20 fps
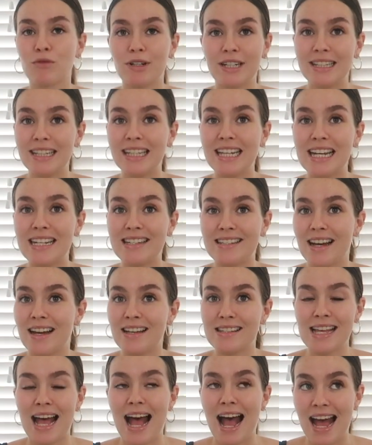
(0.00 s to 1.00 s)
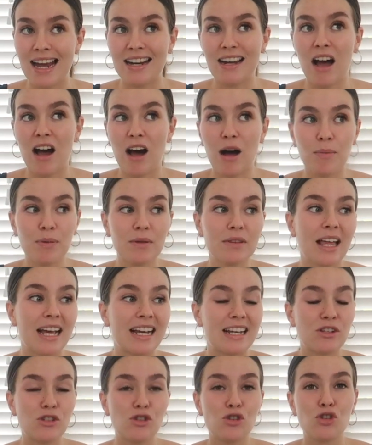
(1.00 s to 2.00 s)
Really, it does add up
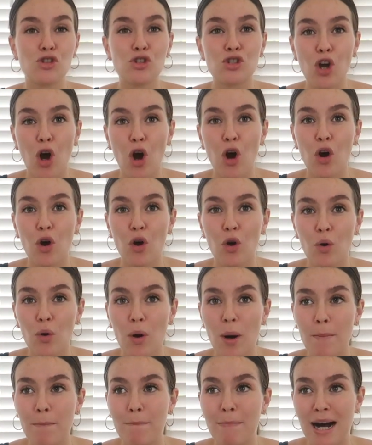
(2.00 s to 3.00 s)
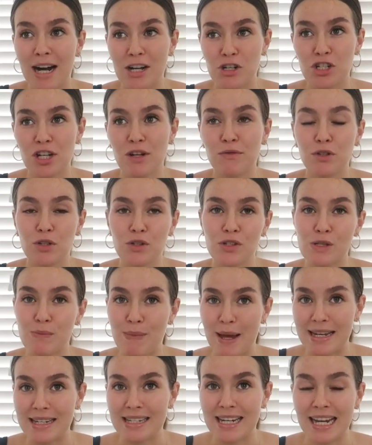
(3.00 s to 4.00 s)
like so much if you're
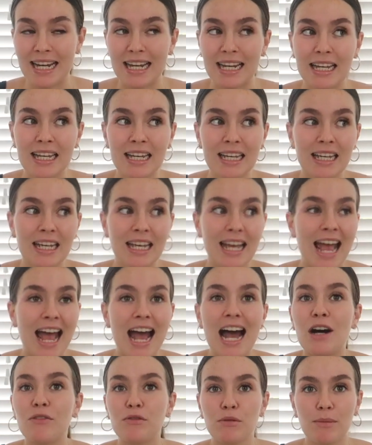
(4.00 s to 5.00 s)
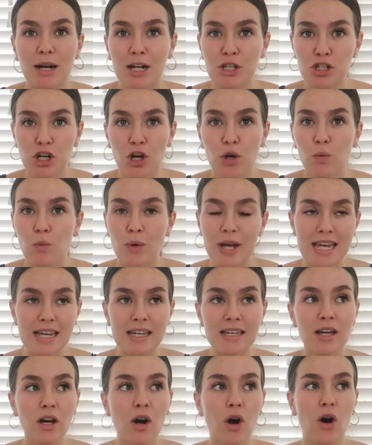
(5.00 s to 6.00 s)
spending however much a
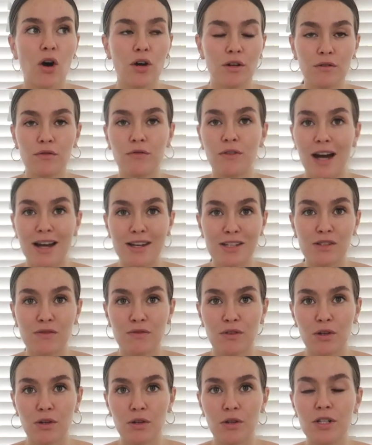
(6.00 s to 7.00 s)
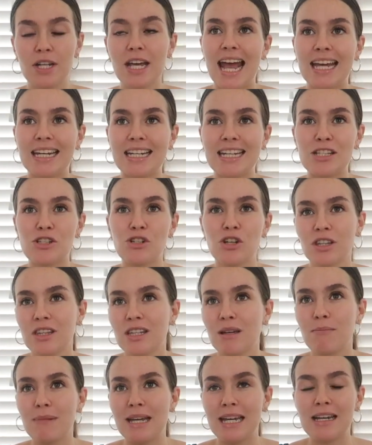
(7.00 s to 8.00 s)
week on fast food. And it's not
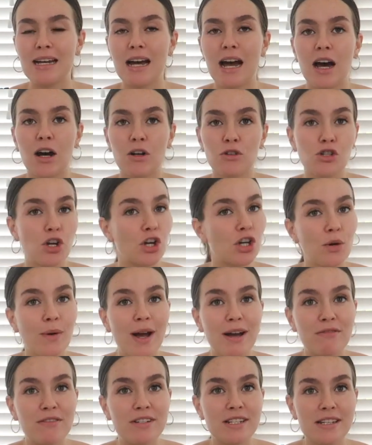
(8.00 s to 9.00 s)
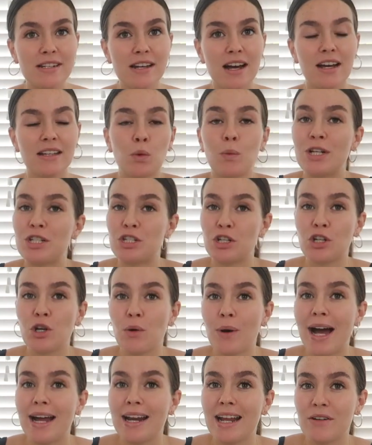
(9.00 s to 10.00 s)
that me and Carl don't go out for dinner. We do
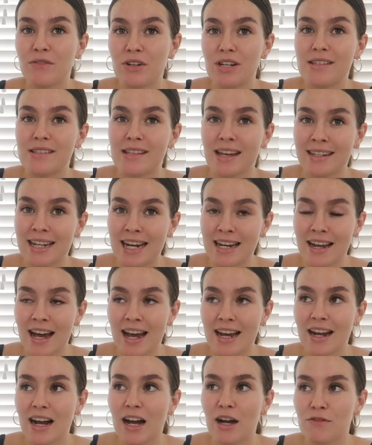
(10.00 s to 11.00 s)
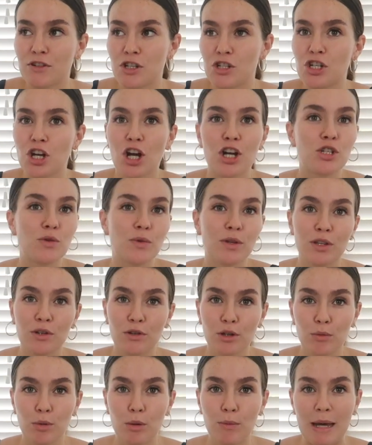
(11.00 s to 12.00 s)
go out every Sunday night after church with a
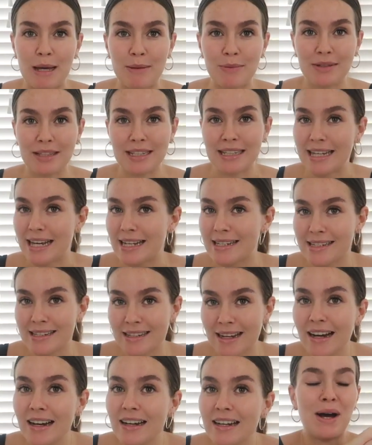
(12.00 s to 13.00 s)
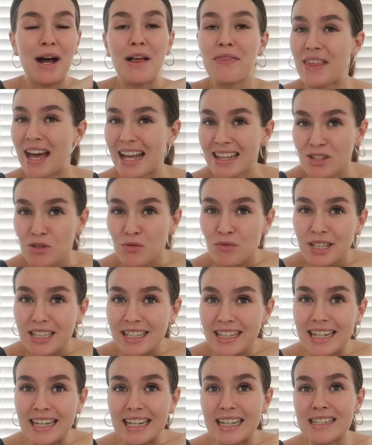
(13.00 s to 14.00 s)
group of people and get dinner, but that's
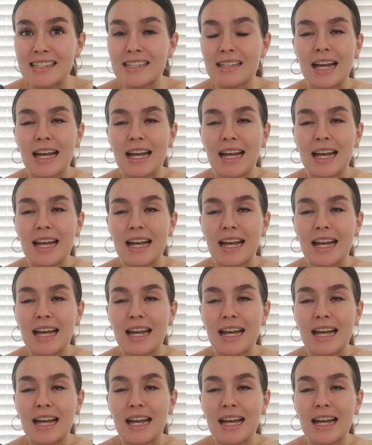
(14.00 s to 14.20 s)
really it.